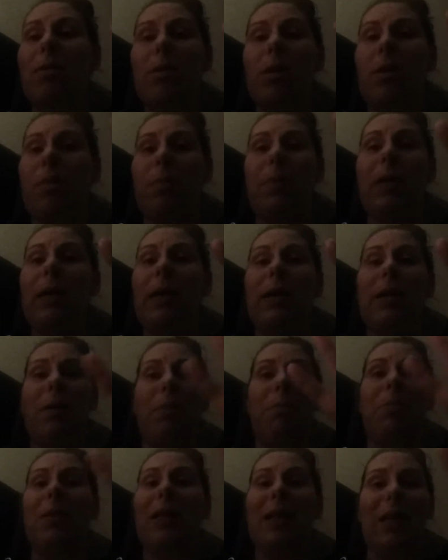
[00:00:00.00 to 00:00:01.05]
could, could be
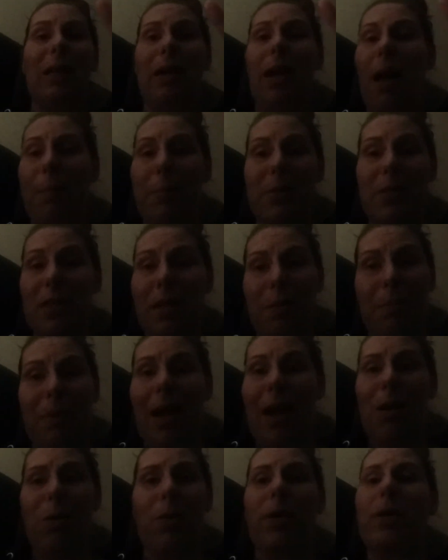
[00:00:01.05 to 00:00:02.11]
completely opposite and
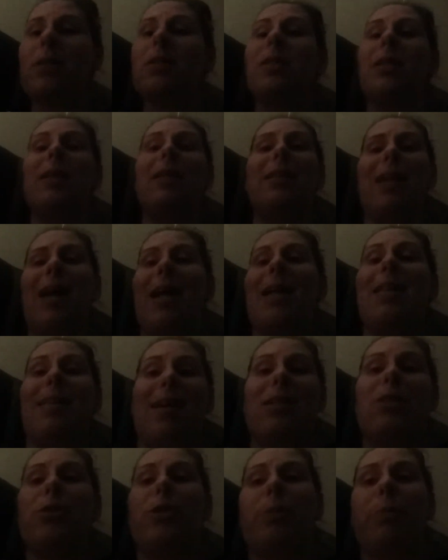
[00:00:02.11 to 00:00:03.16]
backwards like that, and
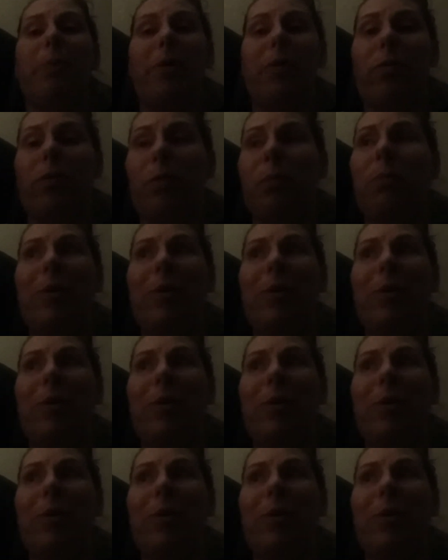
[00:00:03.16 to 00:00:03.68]
that's your personal